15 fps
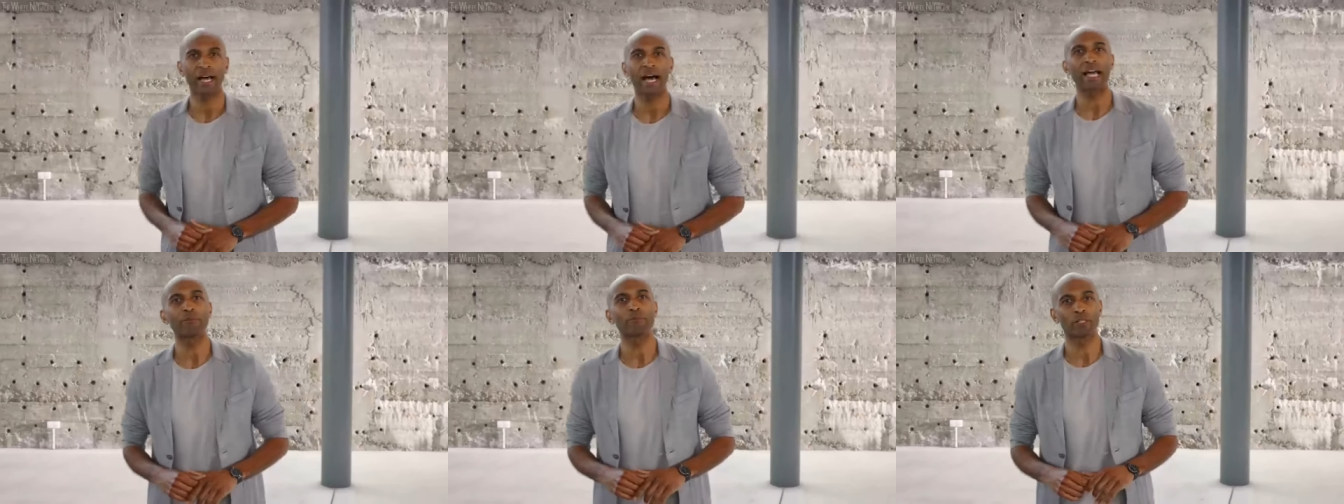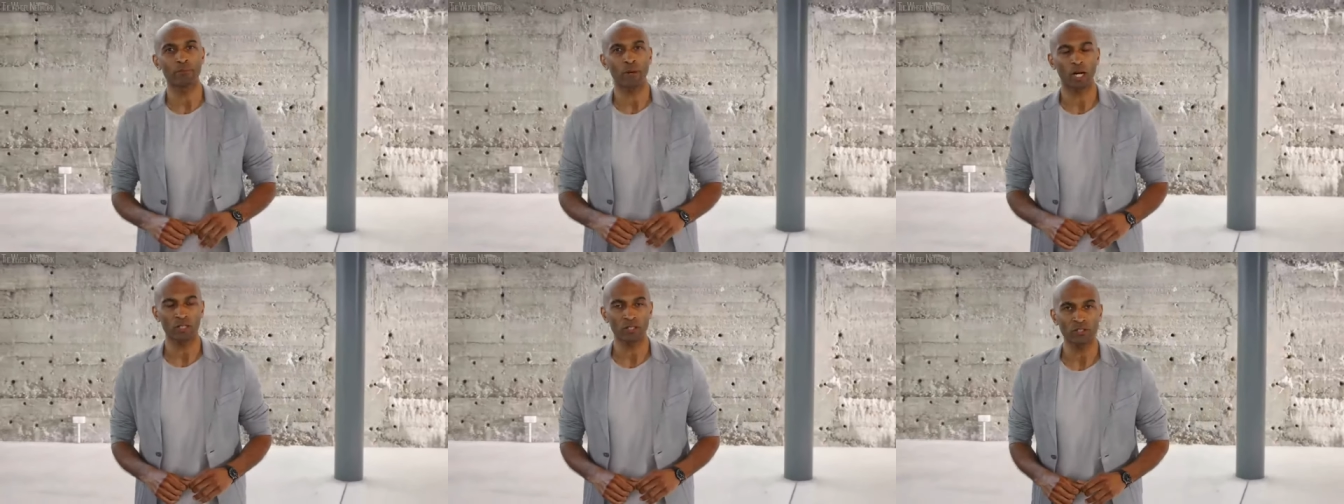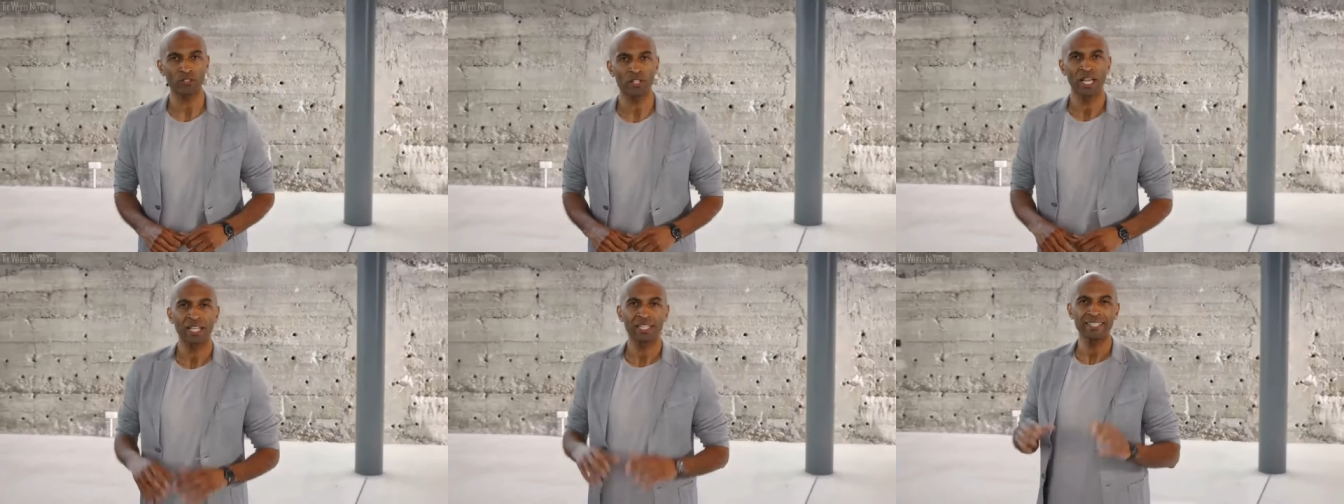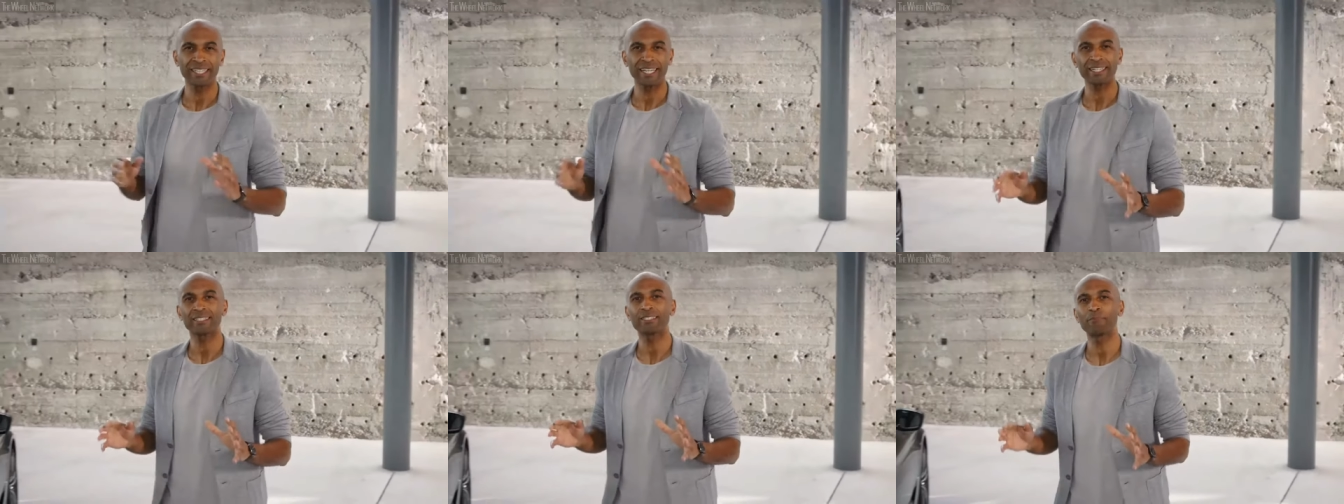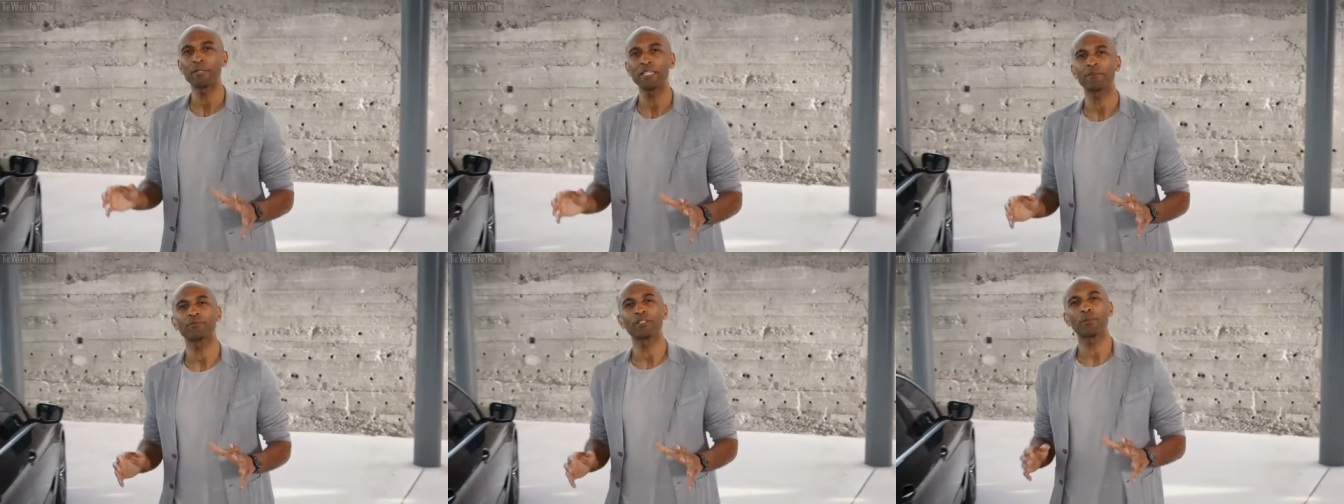hybrid models, latest
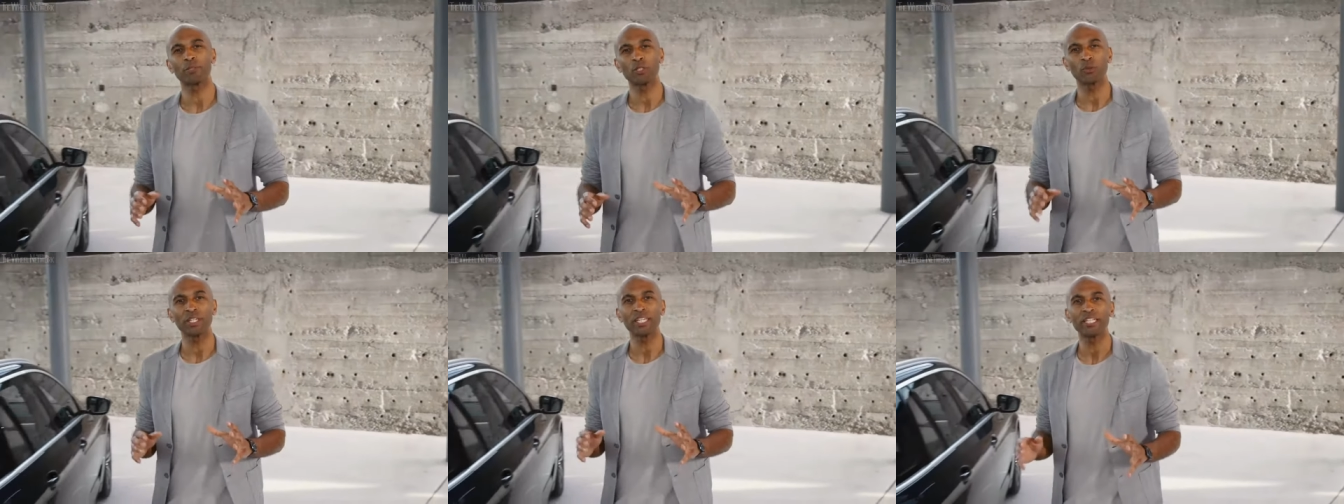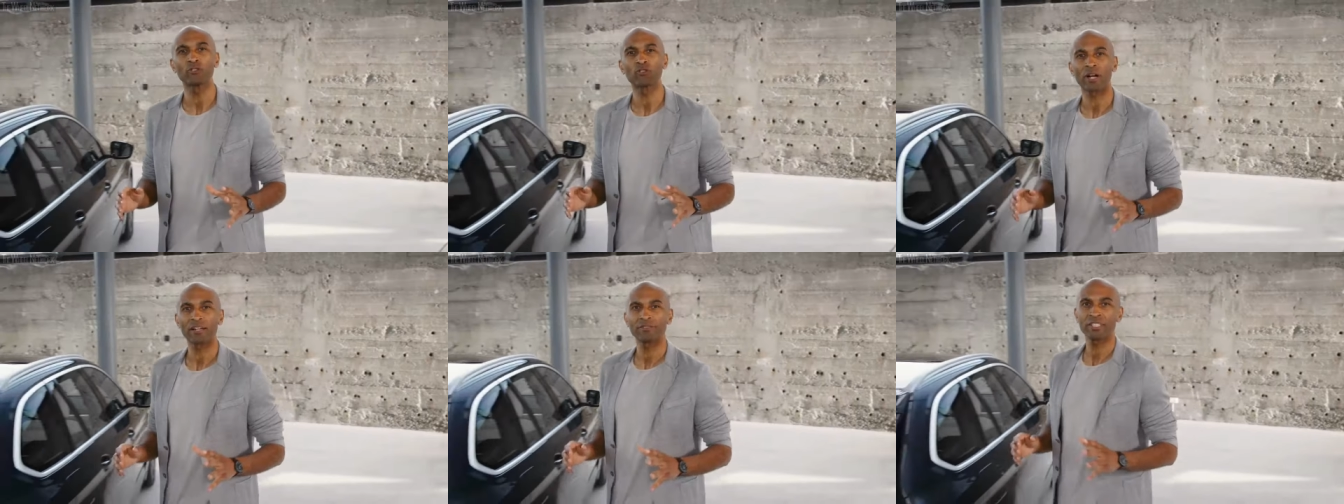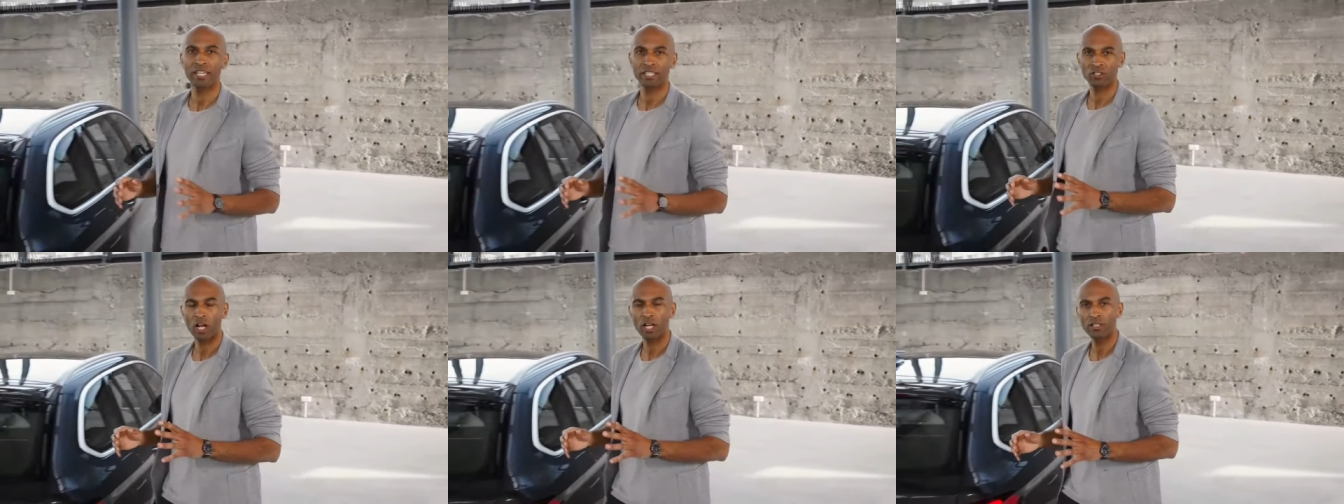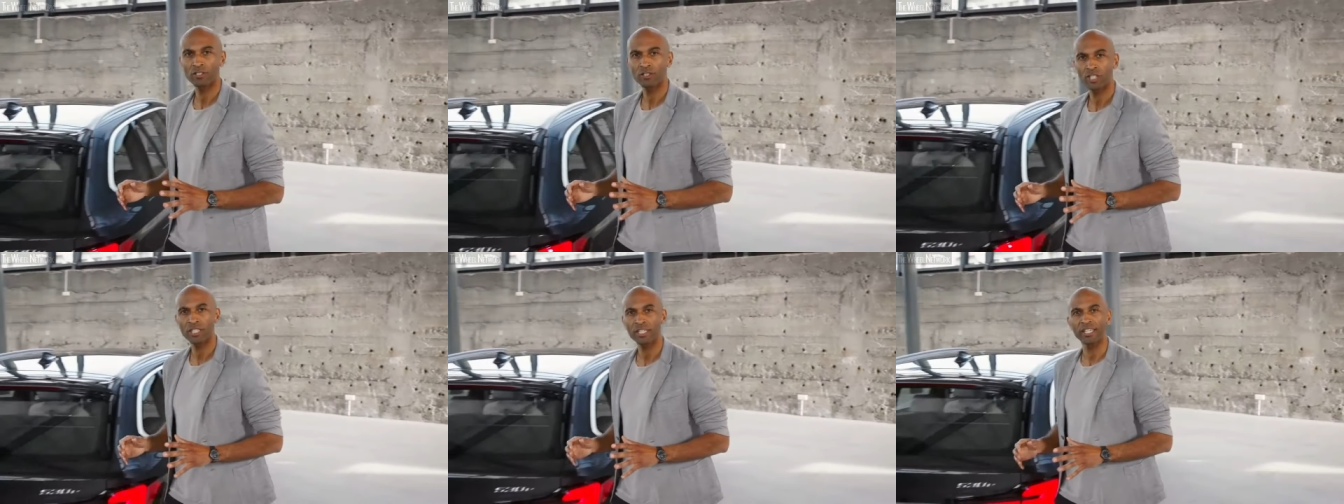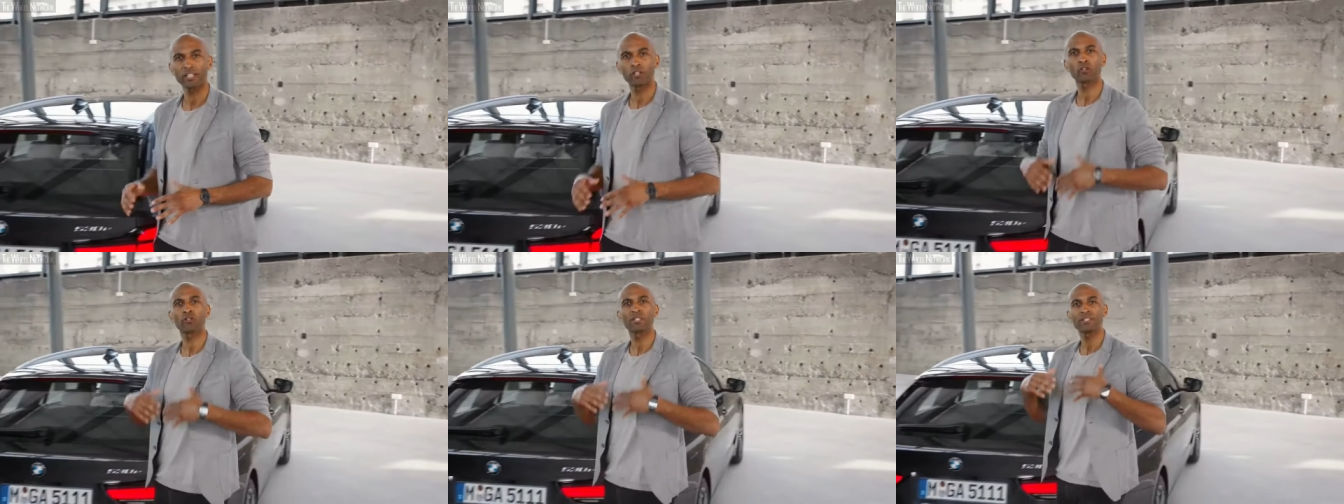BMW eDrive technology
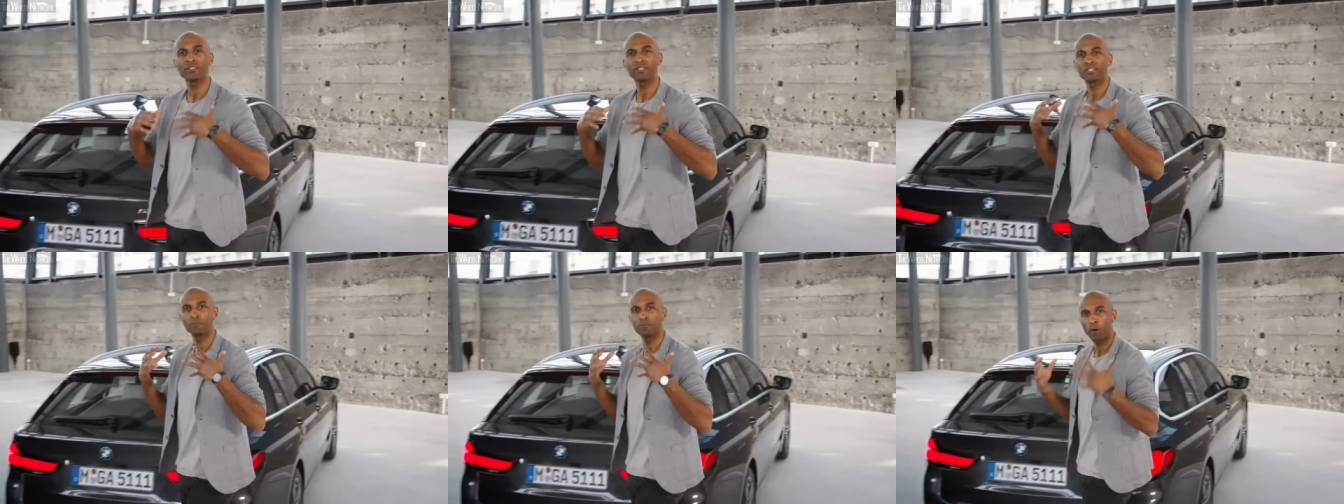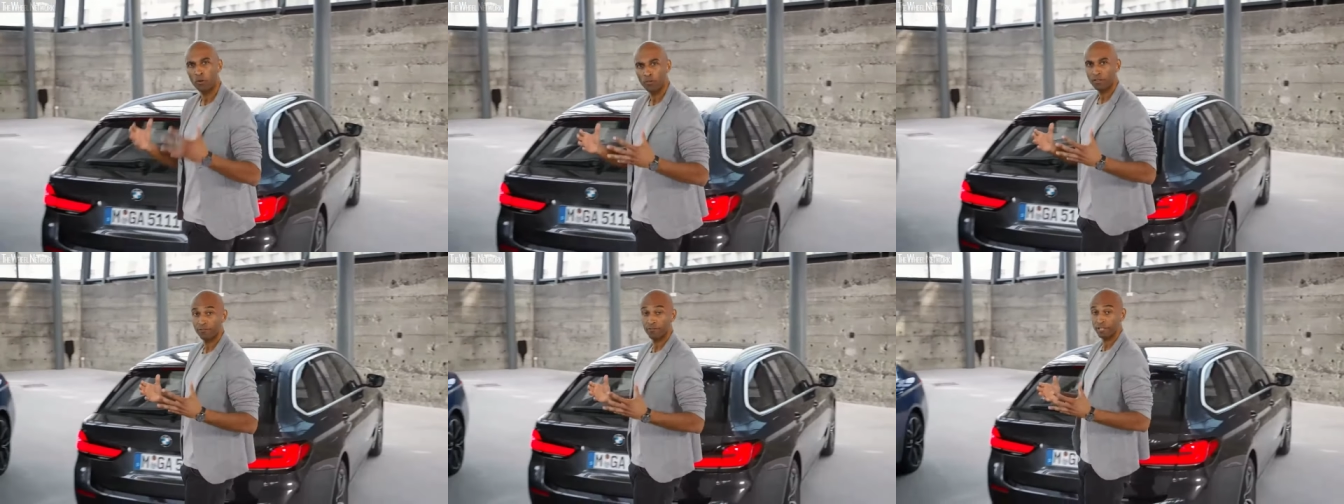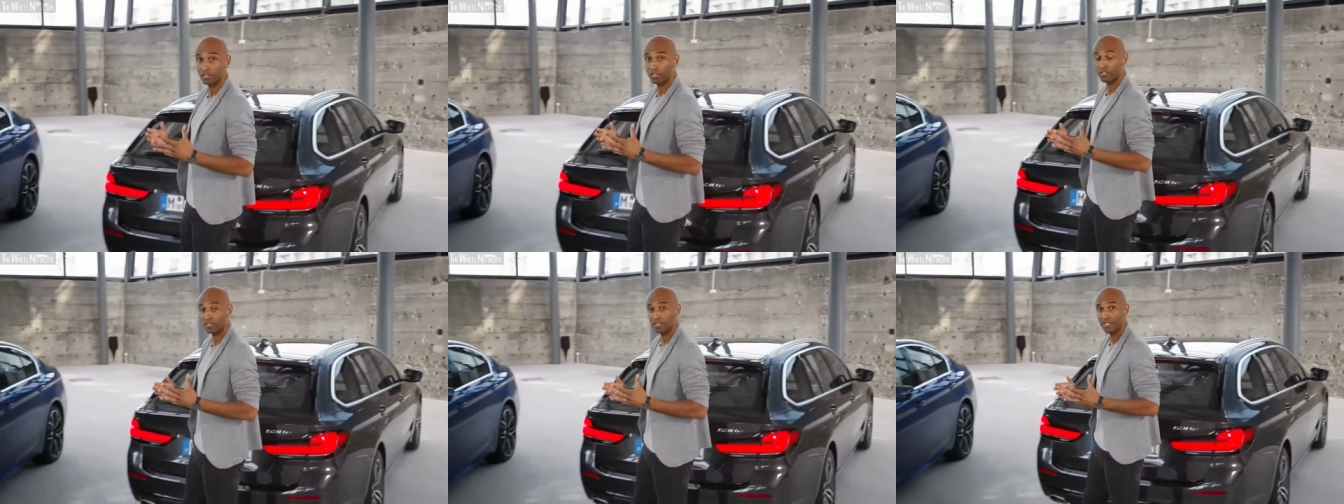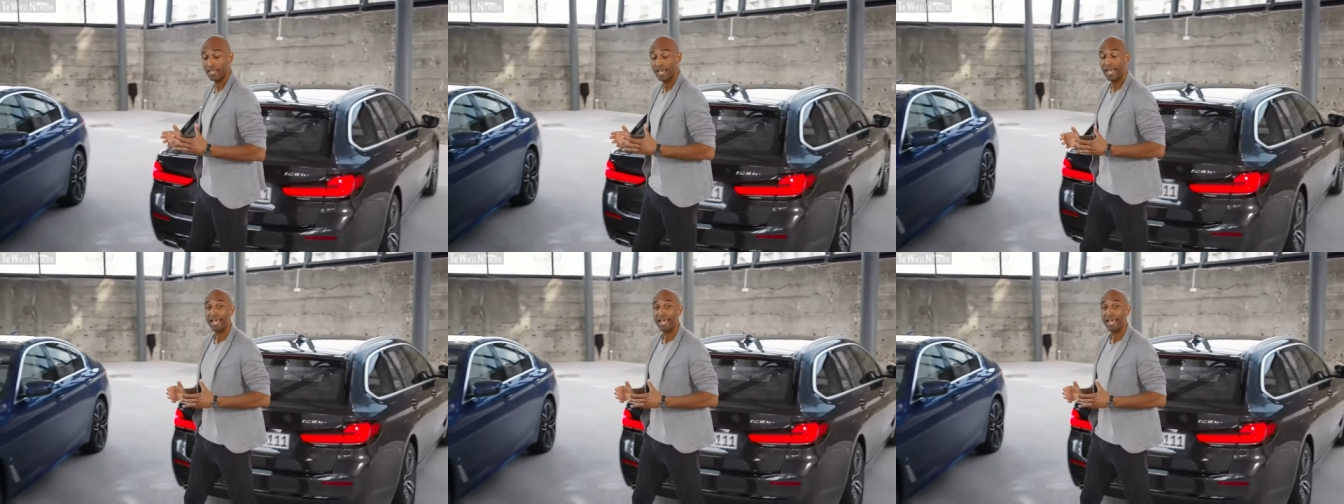increases both efficiency